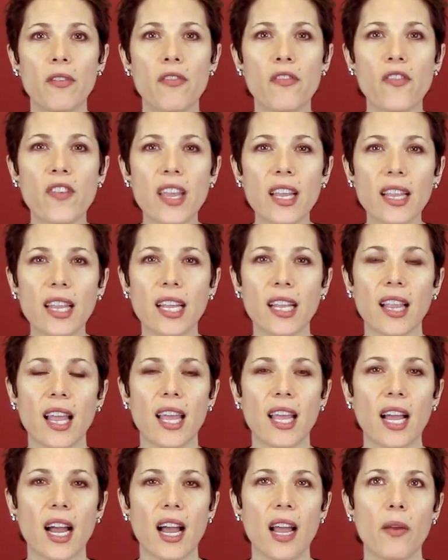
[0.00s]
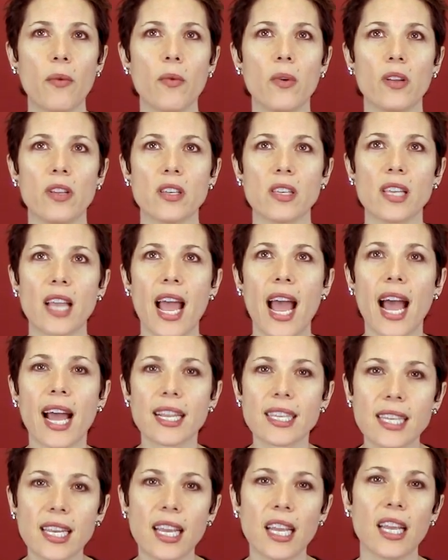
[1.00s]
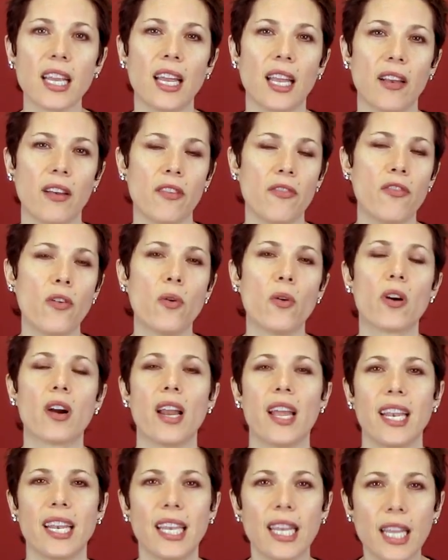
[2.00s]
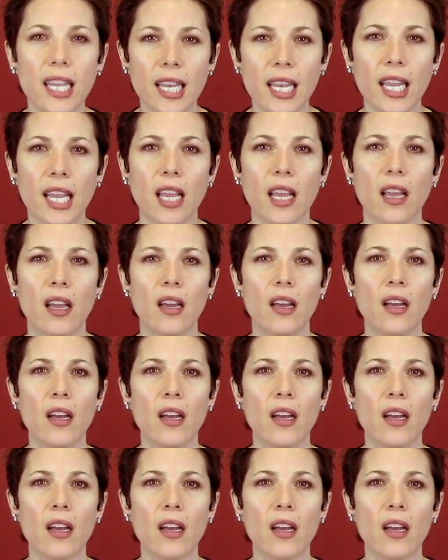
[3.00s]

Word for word: feeling like I was asking it for and needing